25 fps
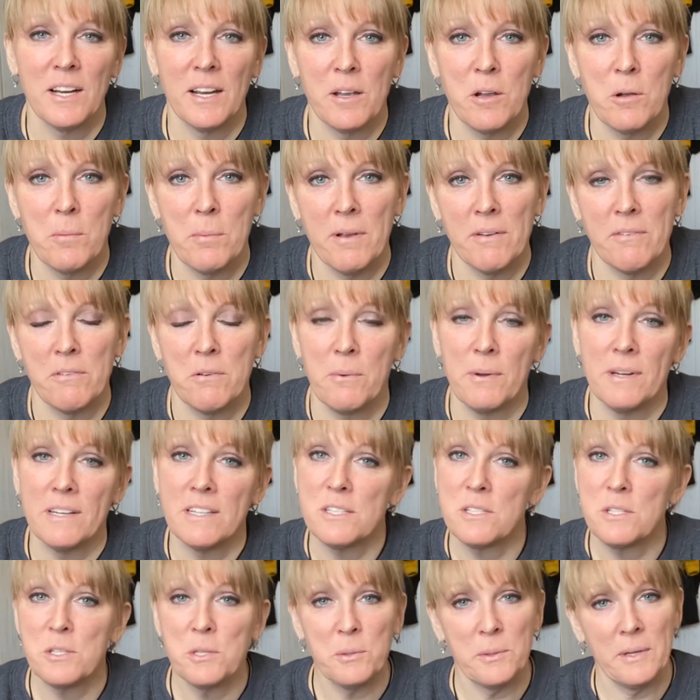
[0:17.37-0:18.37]
I hope everyone
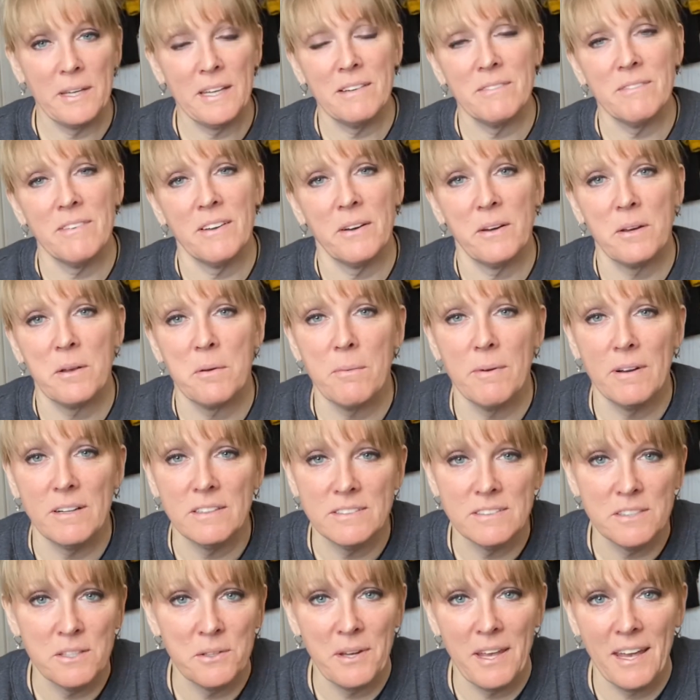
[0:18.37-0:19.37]
is doing very well
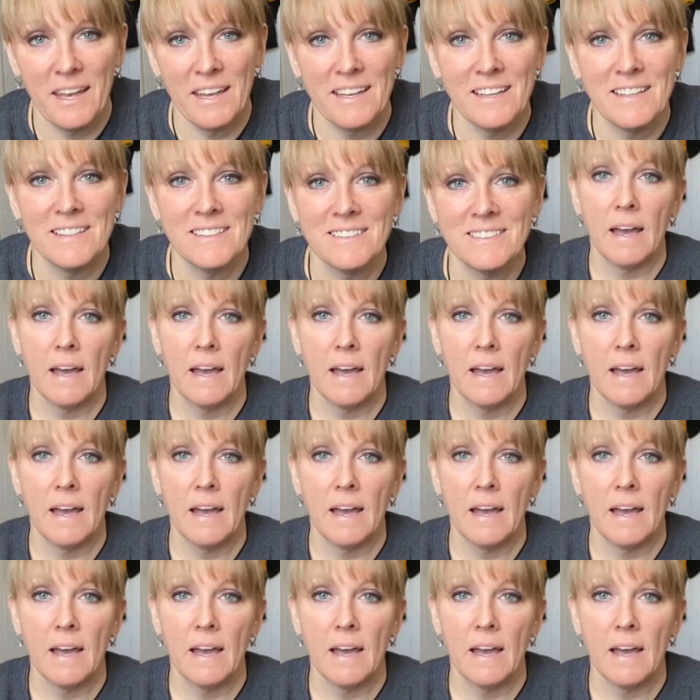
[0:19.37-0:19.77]
today.